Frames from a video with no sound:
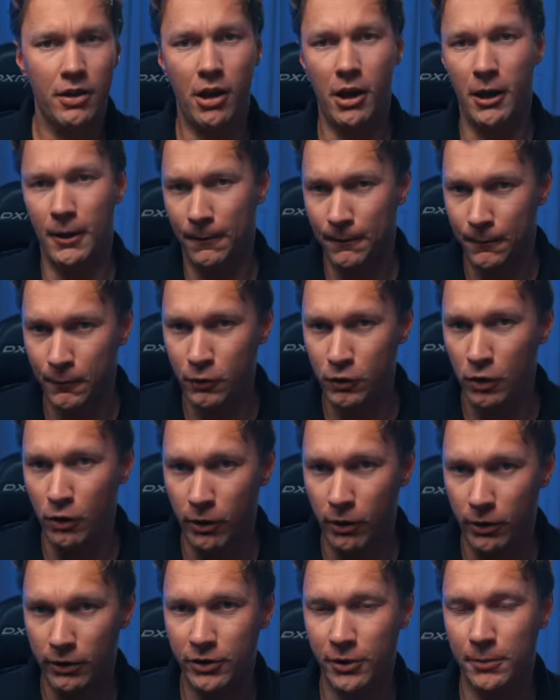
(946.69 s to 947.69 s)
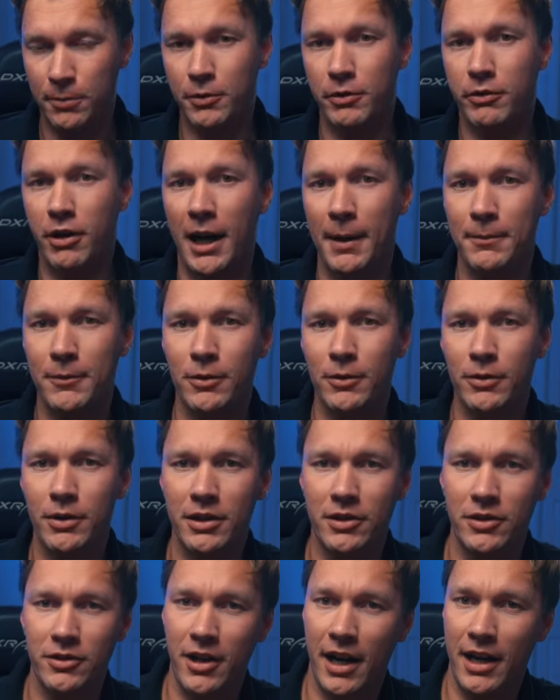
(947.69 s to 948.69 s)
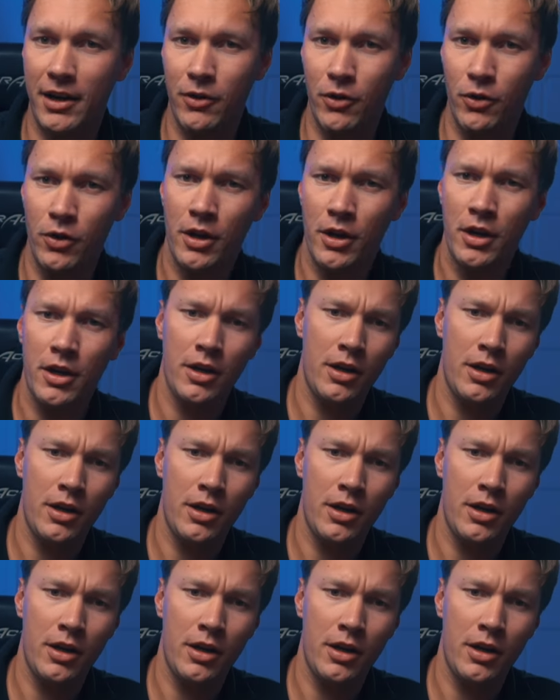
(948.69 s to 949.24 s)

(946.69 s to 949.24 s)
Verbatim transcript: Of course, subscribe to this channel